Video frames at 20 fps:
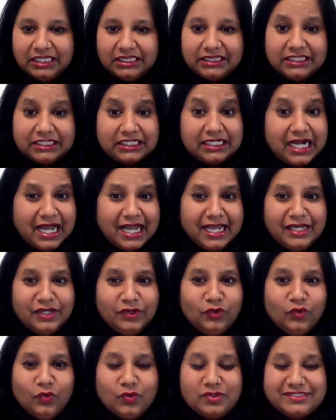the guy
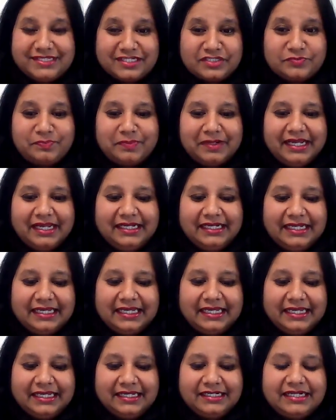who was
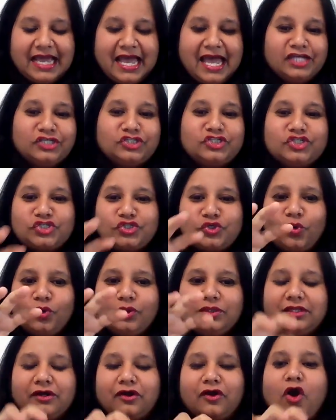explaining it has
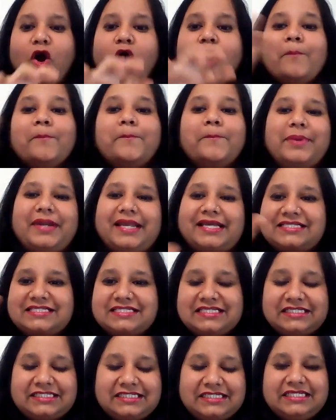shown the
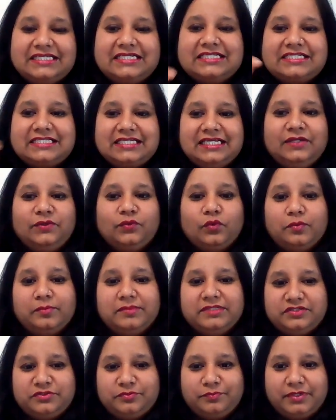complexities in
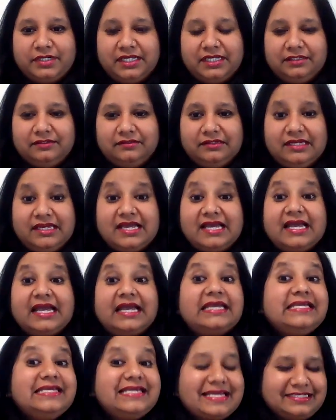women's brain.
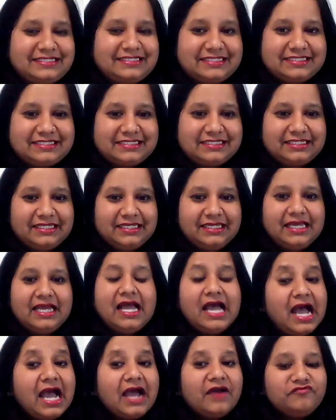Yes,
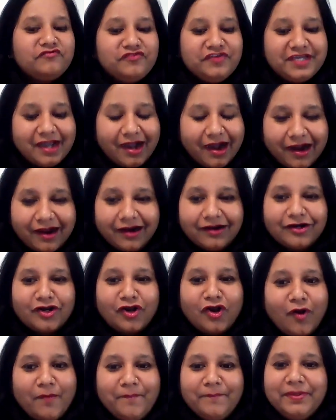we
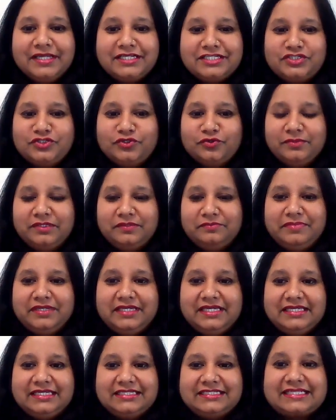are complex human
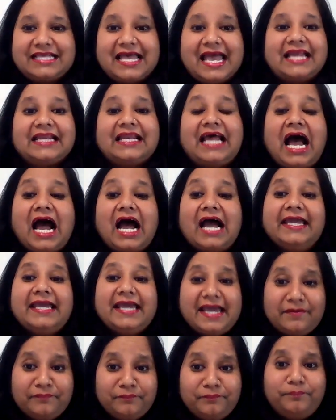beings, and I
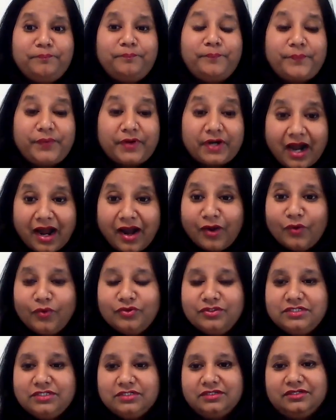am
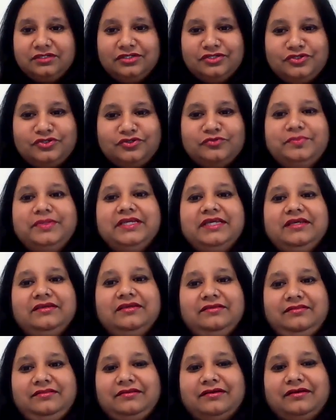proud to
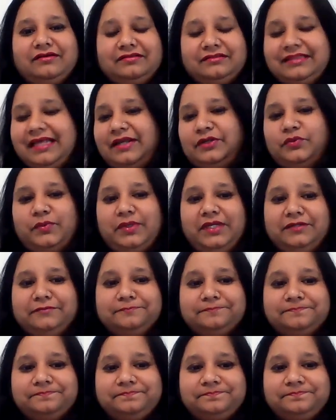be the, that way.